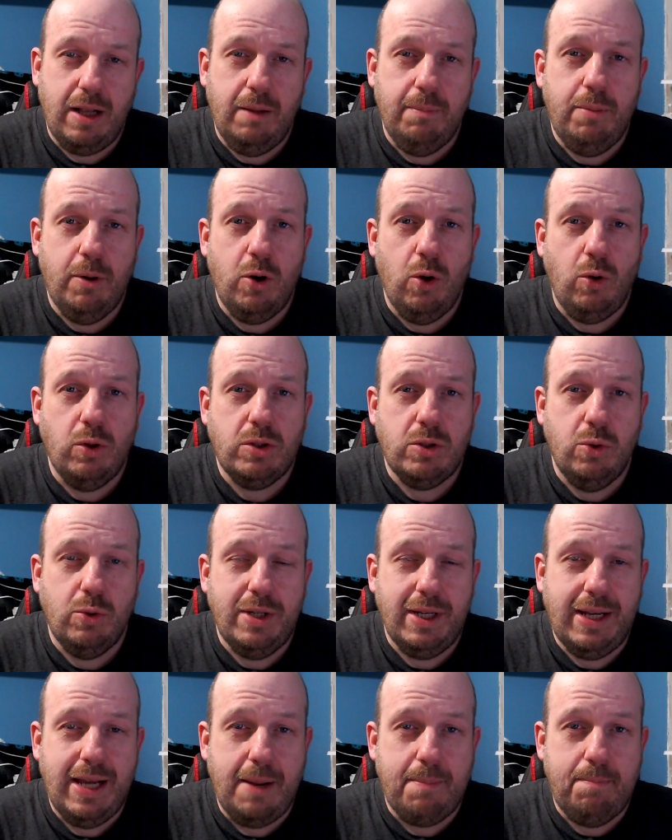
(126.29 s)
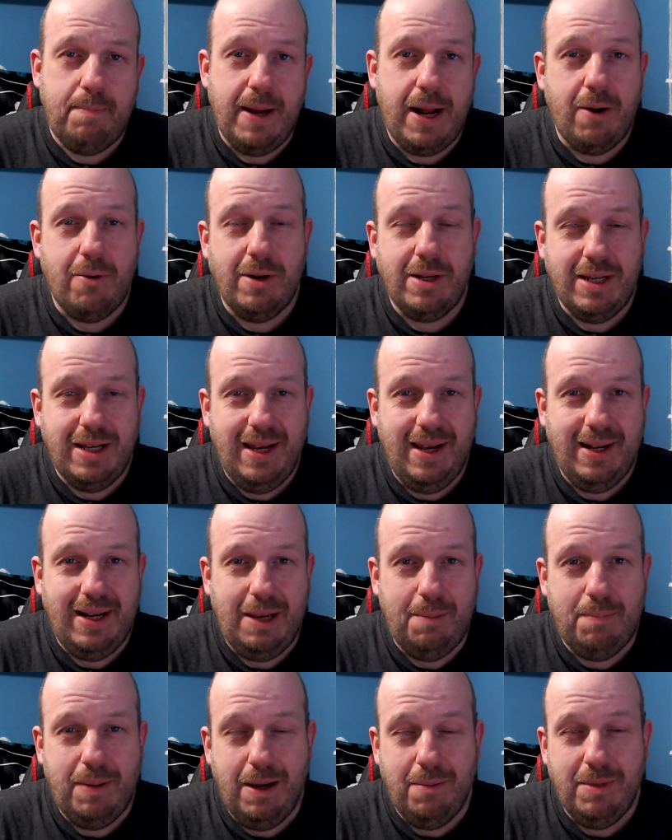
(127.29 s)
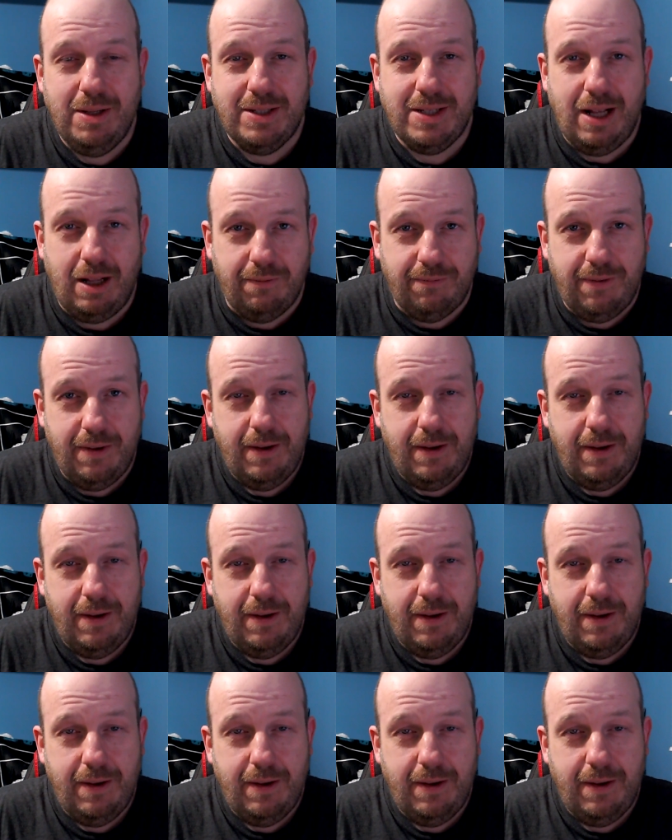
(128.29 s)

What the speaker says: but also to get better at KDP myself.